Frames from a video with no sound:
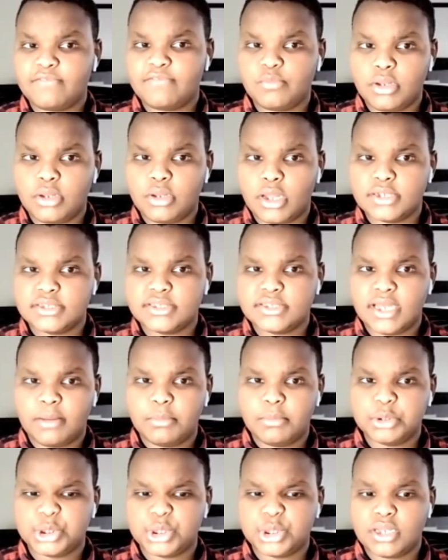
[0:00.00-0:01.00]
after we lost the
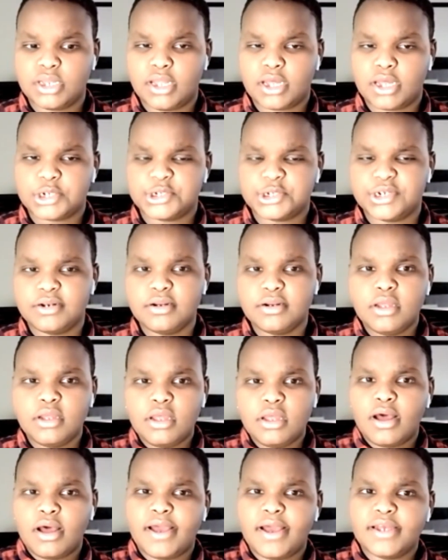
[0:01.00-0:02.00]
Amarjeet election,
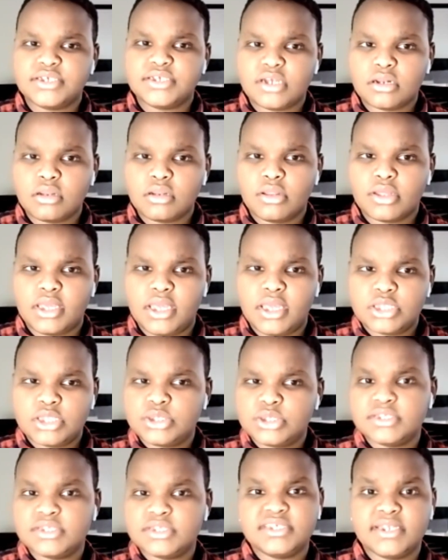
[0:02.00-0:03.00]
I started looking
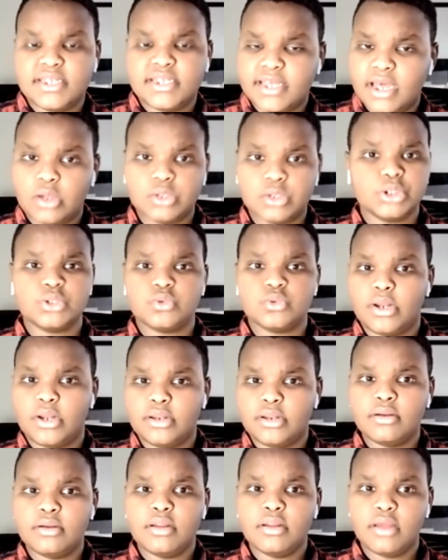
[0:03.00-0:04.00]
into the city council
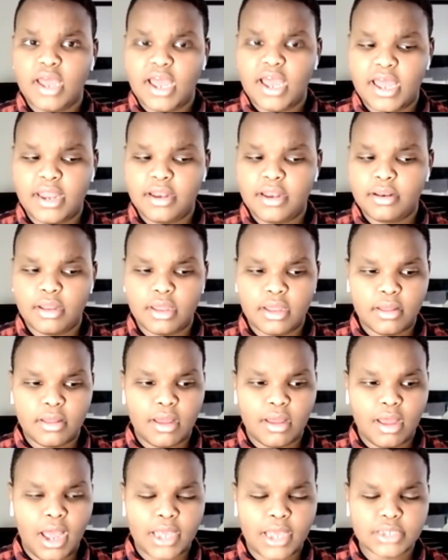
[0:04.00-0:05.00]
run. And
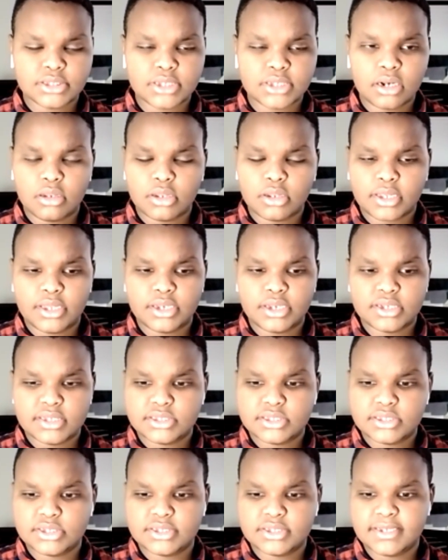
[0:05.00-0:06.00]
uh, I started looking
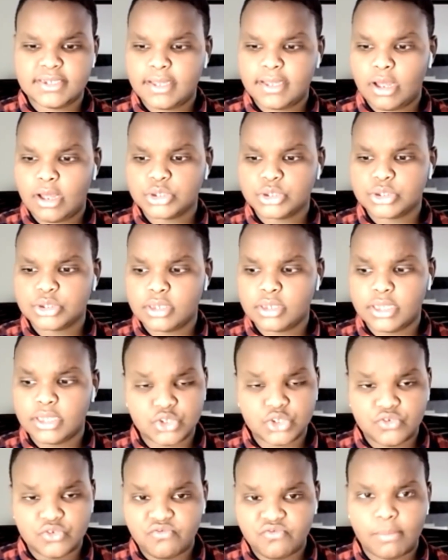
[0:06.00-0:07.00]
into city council
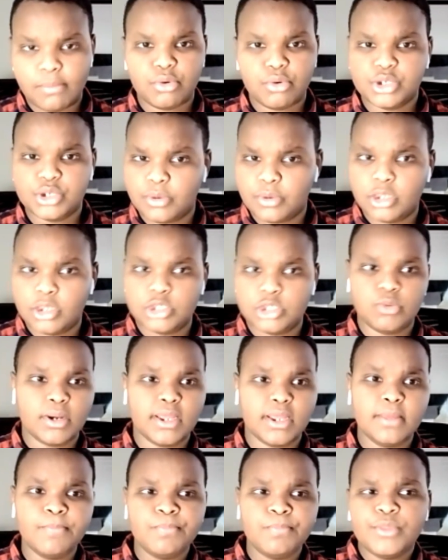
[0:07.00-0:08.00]
in February
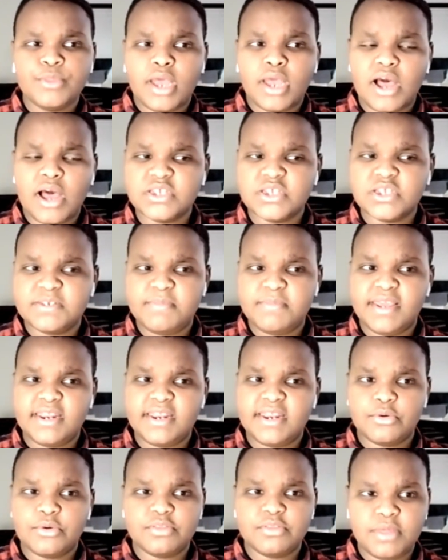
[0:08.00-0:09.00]
2020. I was
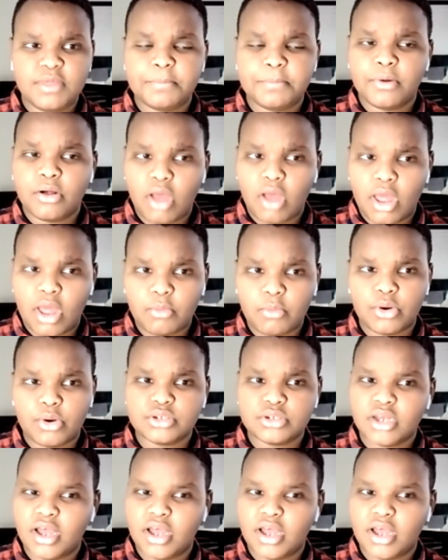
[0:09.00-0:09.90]
meeting with people and we were